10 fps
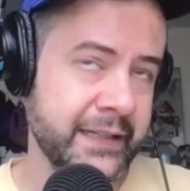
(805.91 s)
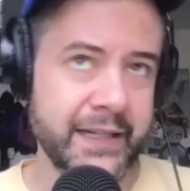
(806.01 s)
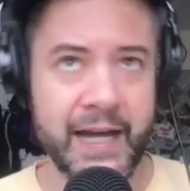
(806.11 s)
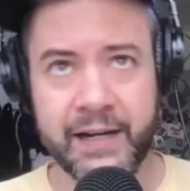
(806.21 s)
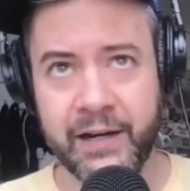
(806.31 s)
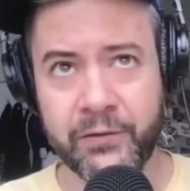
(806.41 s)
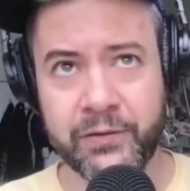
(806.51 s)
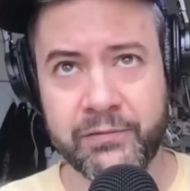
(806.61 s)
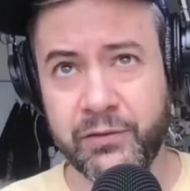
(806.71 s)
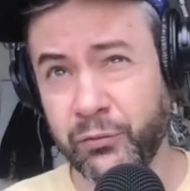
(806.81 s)
i don't know
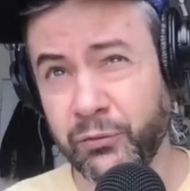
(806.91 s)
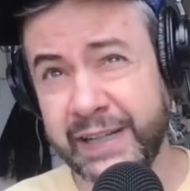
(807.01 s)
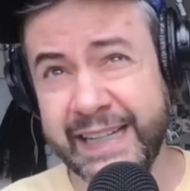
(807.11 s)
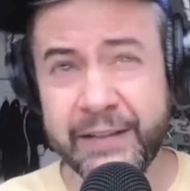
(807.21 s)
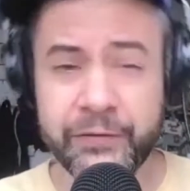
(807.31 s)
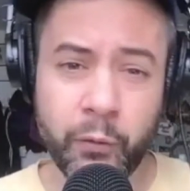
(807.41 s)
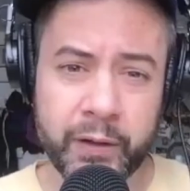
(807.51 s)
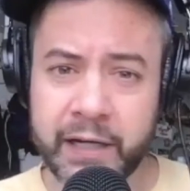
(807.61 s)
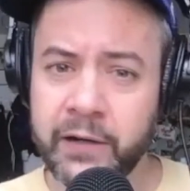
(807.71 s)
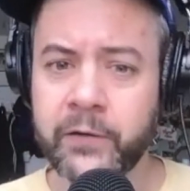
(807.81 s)
three four
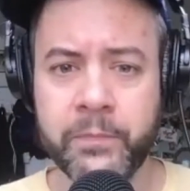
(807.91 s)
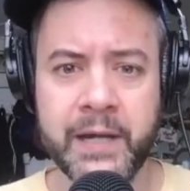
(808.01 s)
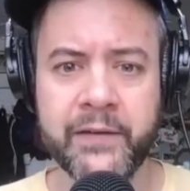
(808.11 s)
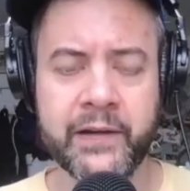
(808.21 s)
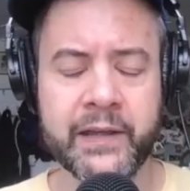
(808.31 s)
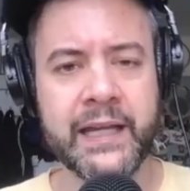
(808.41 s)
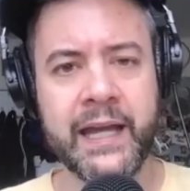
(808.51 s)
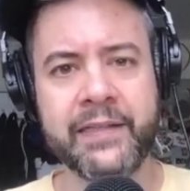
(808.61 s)
years basically mm-hmm.